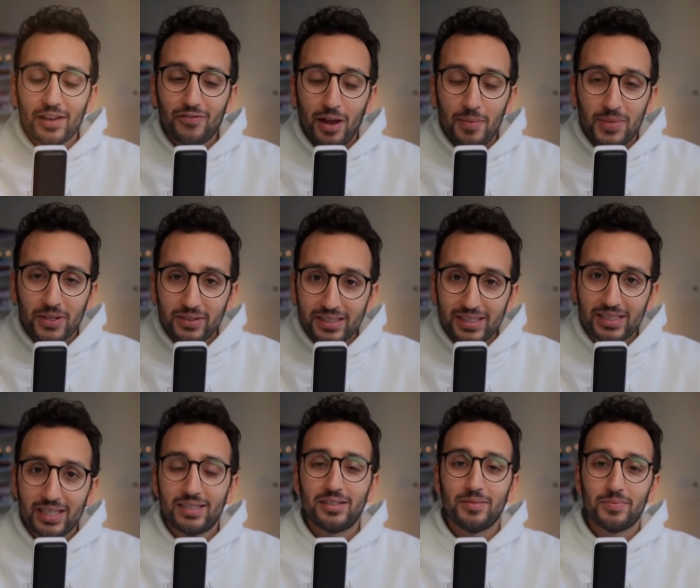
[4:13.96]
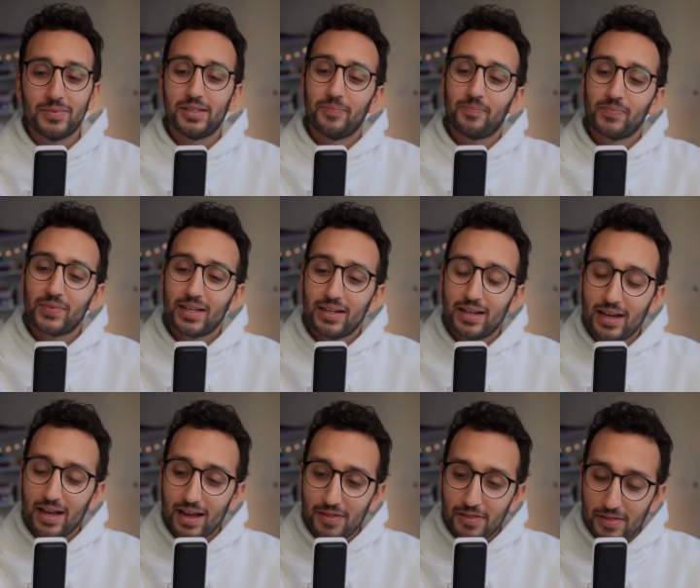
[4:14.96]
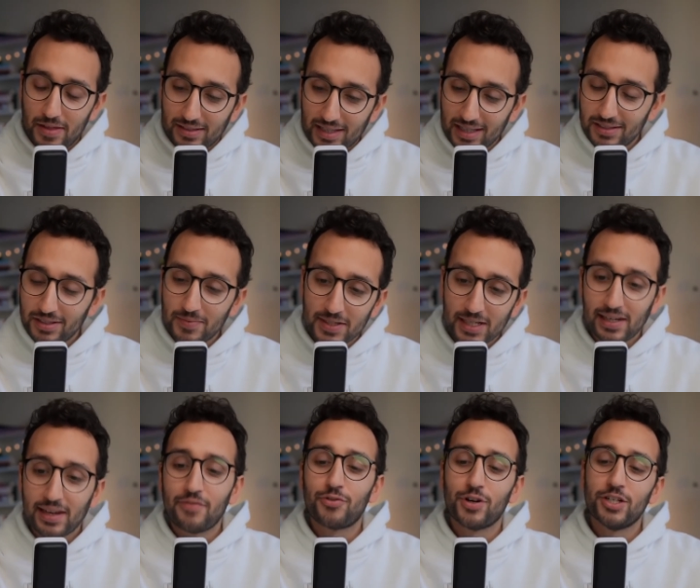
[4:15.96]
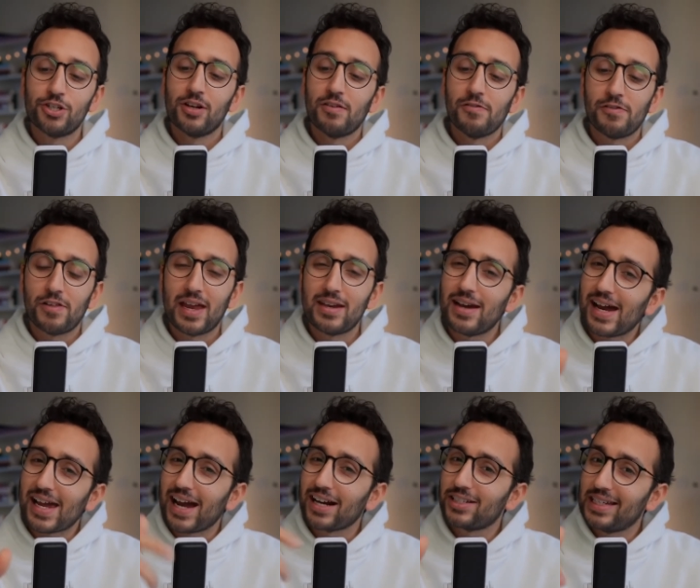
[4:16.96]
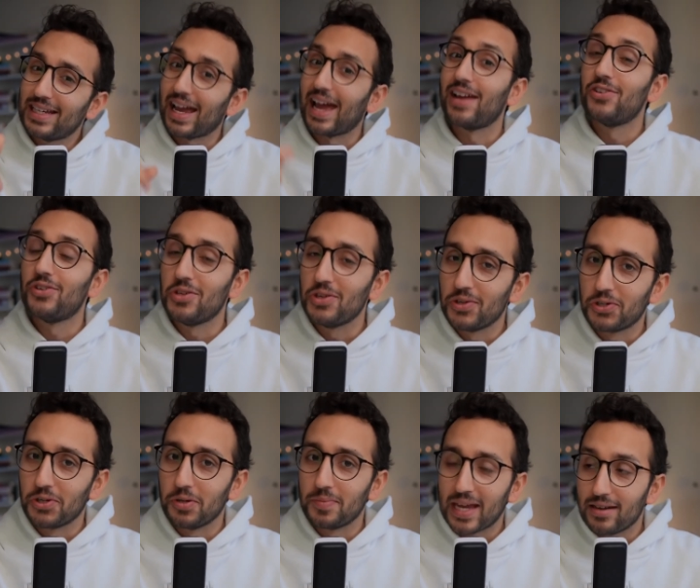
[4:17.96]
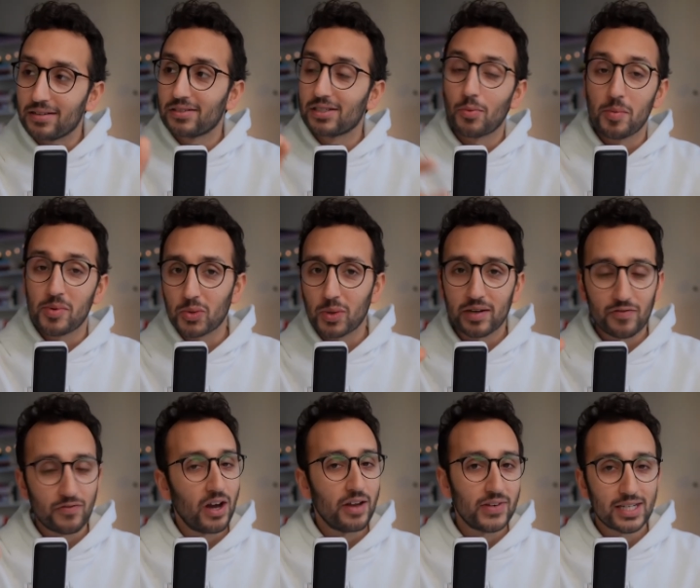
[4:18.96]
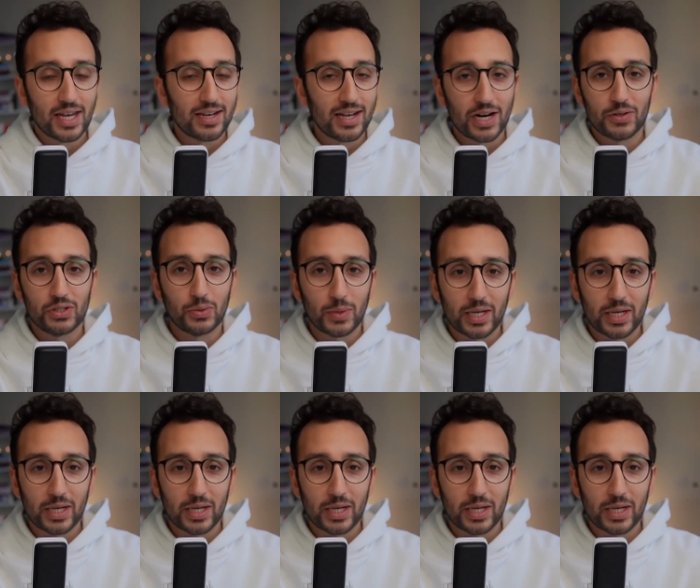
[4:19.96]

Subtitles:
If I build systems and leverage, then I actually can do YouTube in somewhere between 5 and 10 hours a